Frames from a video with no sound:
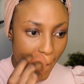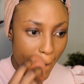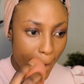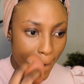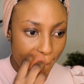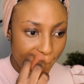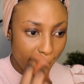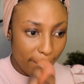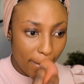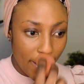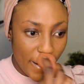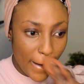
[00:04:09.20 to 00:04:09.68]

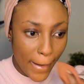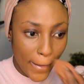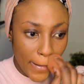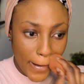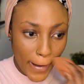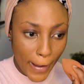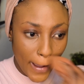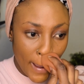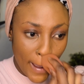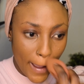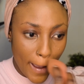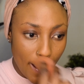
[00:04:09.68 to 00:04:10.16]

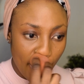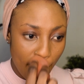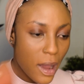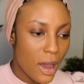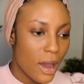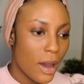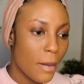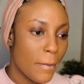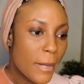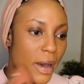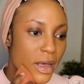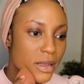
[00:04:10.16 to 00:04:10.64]
about
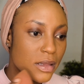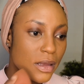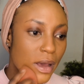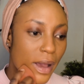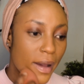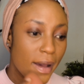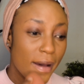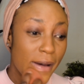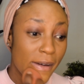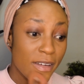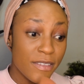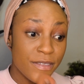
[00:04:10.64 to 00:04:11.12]

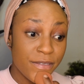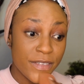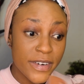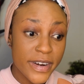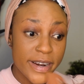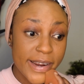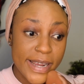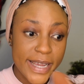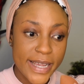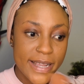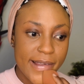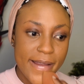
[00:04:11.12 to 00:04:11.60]
the
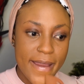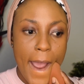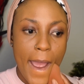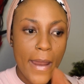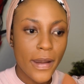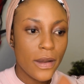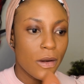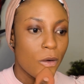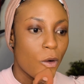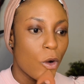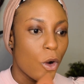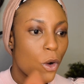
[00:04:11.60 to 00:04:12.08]
coverage
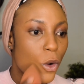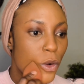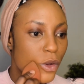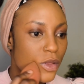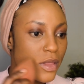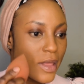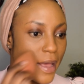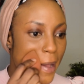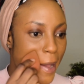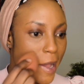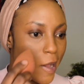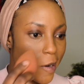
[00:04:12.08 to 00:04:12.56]
and
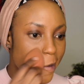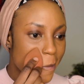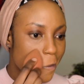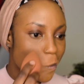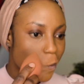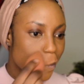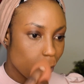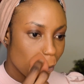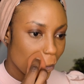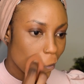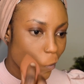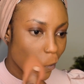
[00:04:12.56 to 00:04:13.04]
all
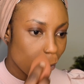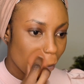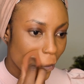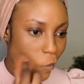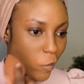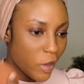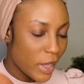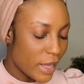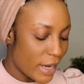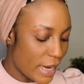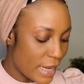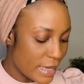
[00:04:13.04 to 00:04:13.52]
that.
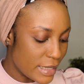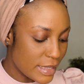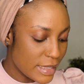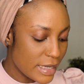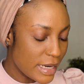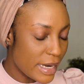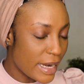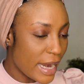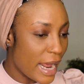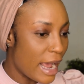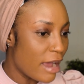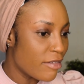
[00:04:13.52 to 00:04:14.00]
And I
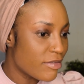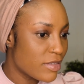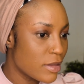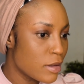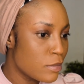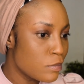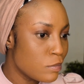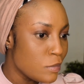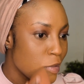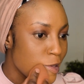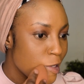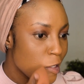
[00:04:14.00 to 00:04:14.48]
didn't have
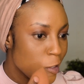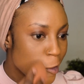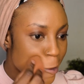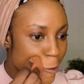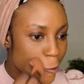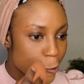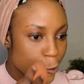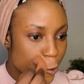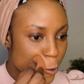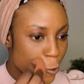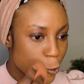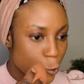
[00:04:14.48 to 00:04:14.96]
the
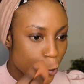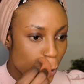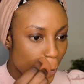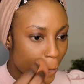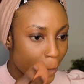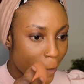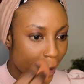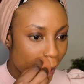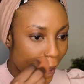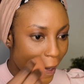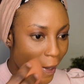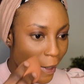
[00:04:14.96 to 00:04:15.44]
means to
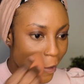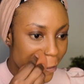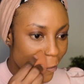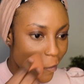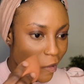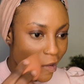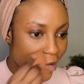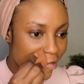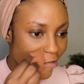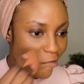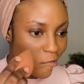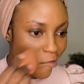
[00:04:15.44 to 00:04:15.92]
buy it
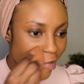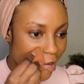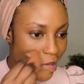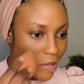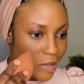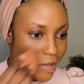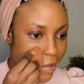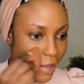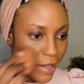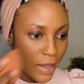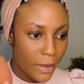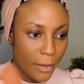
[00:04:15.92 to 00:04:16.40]
when it
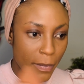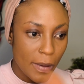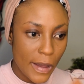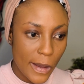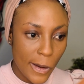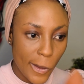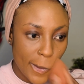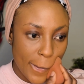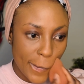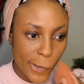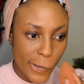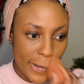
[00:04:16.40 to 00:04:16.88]
first came
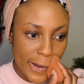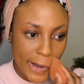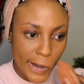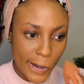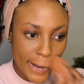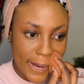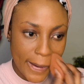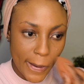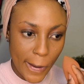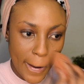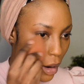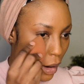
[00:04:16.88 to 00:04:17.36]
out,
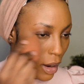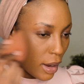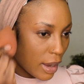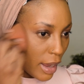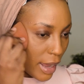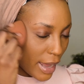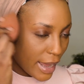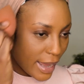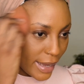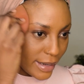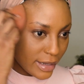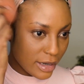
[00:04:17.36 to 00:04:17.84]
but
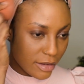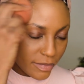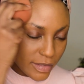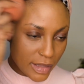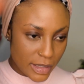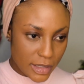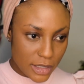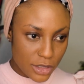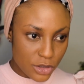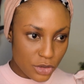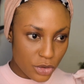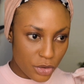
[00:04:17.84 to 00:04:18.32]
I
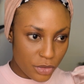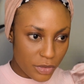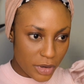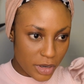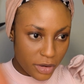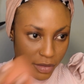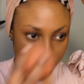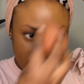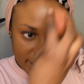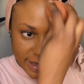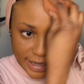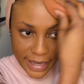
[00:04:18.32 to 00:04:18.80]
definitely don't
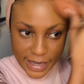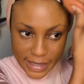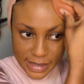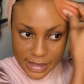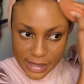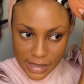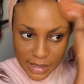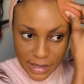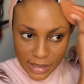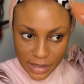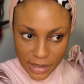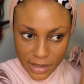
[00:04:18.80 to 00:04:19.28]
regret
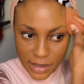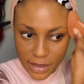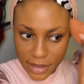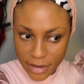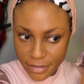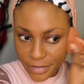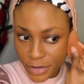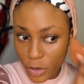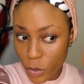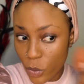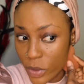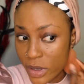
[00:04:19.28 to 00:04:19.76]
getting it.
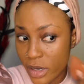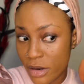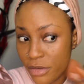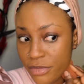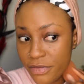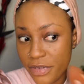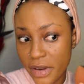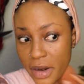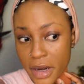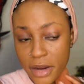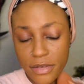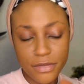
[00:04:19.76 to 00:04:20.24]
If you want a
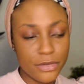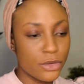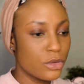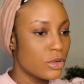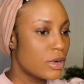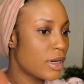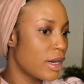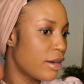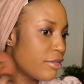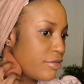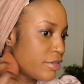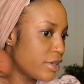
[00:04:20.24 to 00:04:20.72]
very
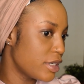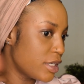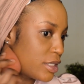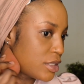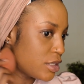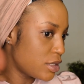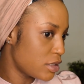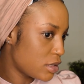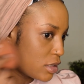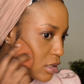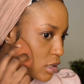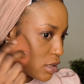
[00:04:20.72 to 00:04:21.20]
full
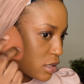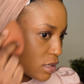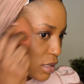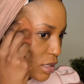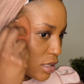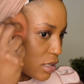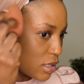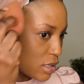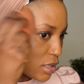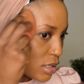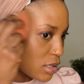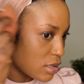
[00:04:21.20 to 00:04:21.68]
coverage, this
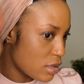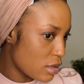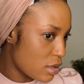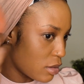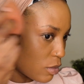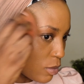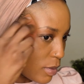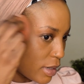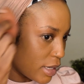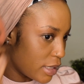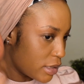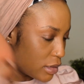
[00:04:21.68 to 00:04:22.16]
is
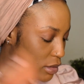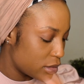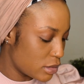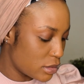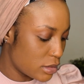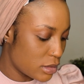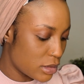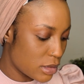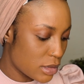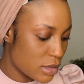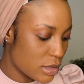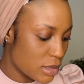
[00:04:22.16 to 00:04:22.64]
the one.
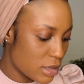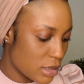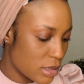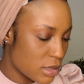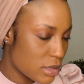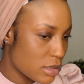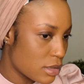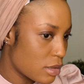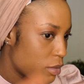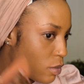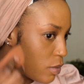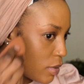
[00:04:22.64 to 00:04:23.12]
This
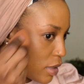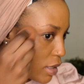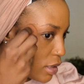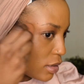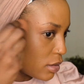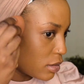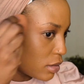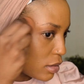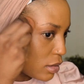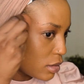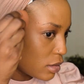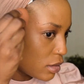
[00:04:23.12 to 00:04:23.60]
is the
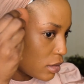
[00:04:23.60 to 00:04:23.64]
one.